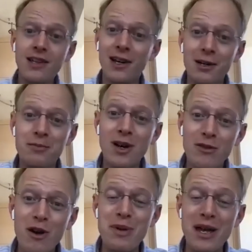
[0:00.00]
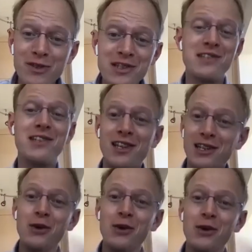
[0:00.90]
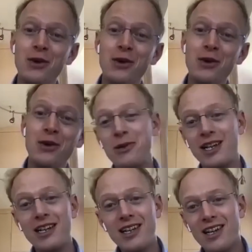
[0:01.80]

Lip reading: of benefits in low income, including